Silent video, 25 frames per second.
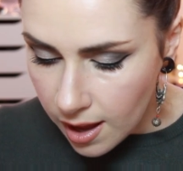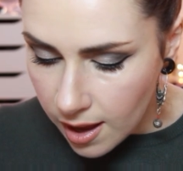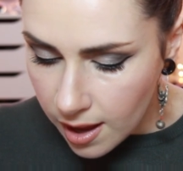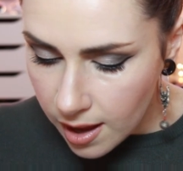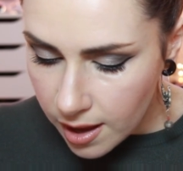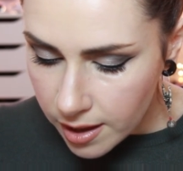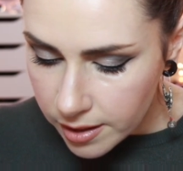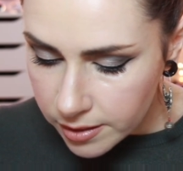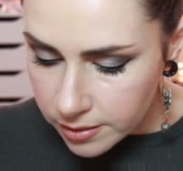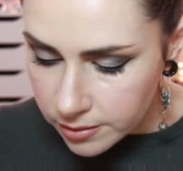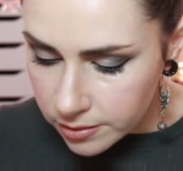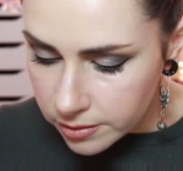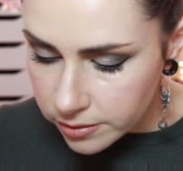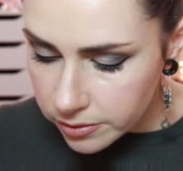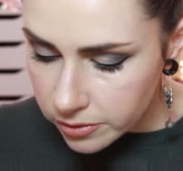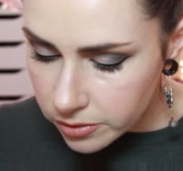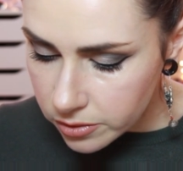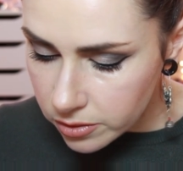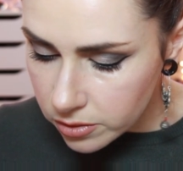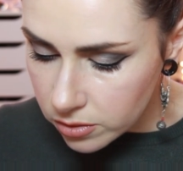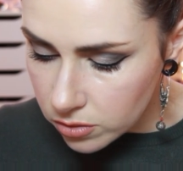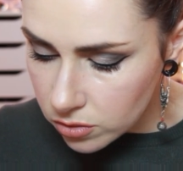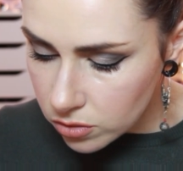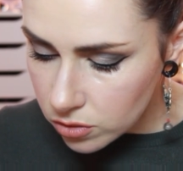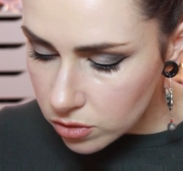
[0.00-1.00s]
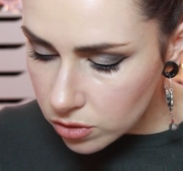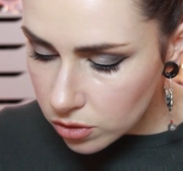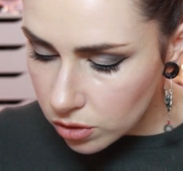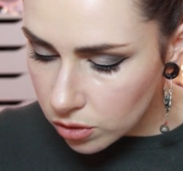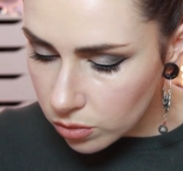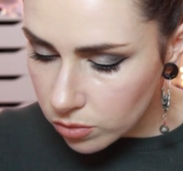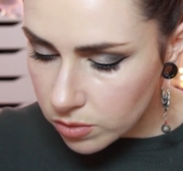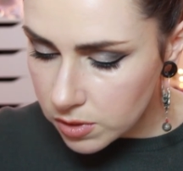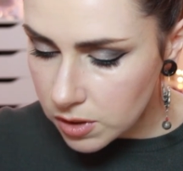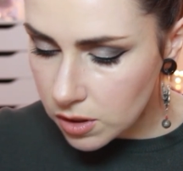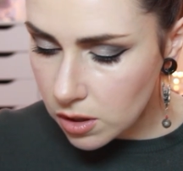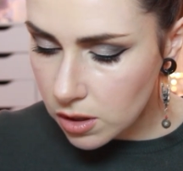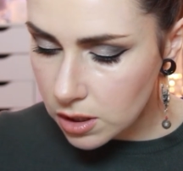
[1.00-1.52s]
And
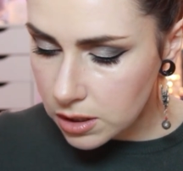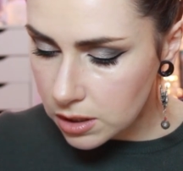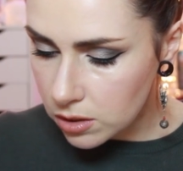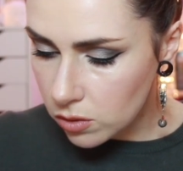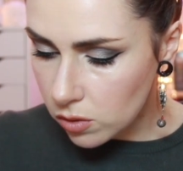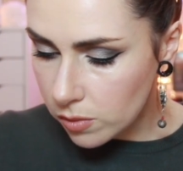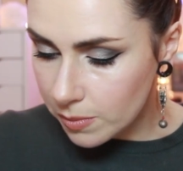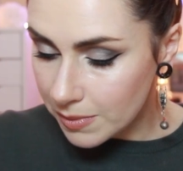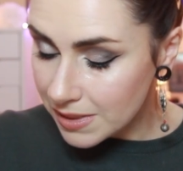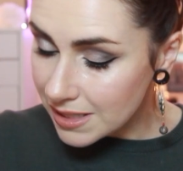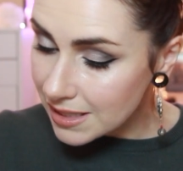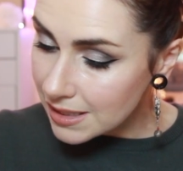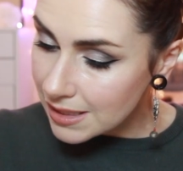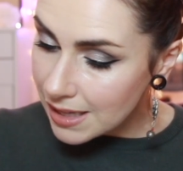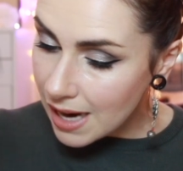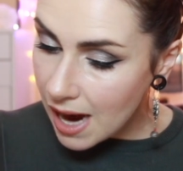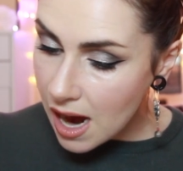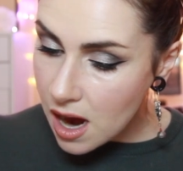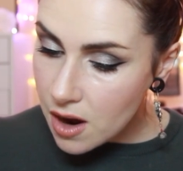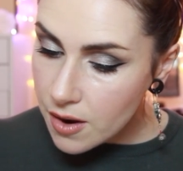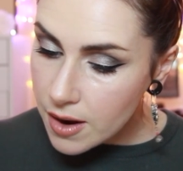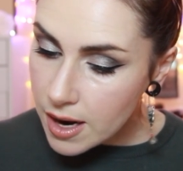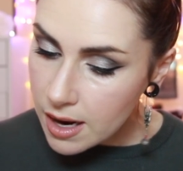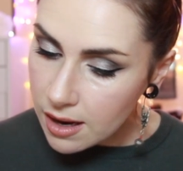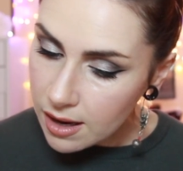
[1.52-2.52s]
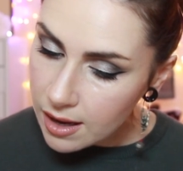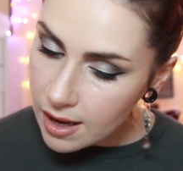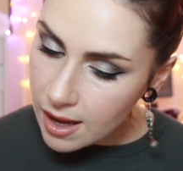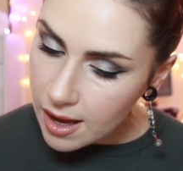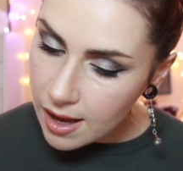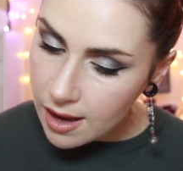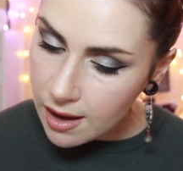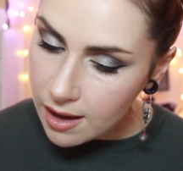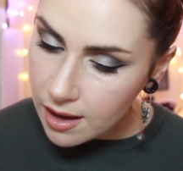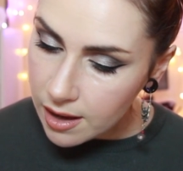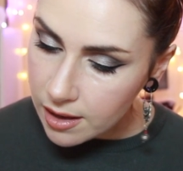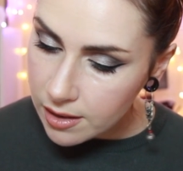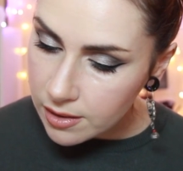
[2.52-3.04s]
there was also a mascara
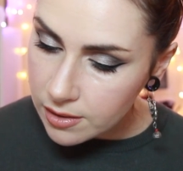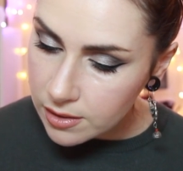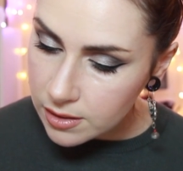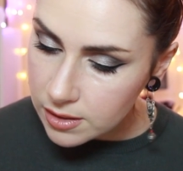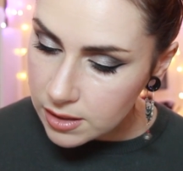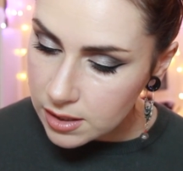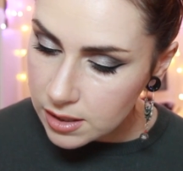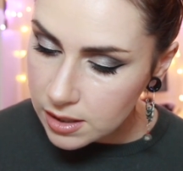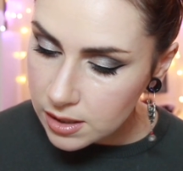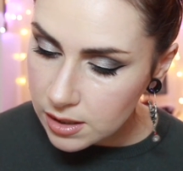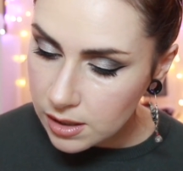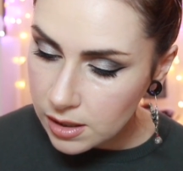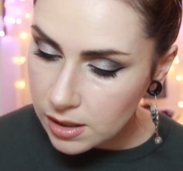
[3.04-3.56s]
and